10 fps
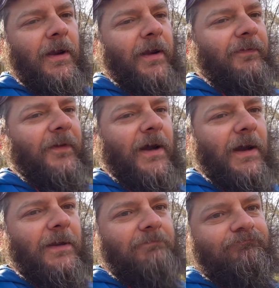If
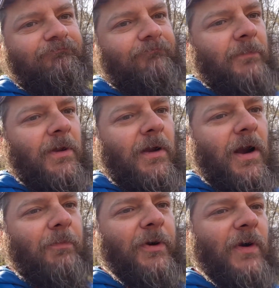not,
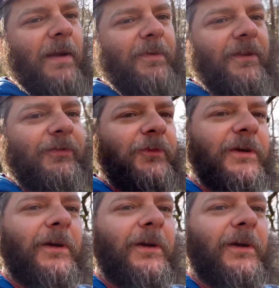I'll be wrapping this one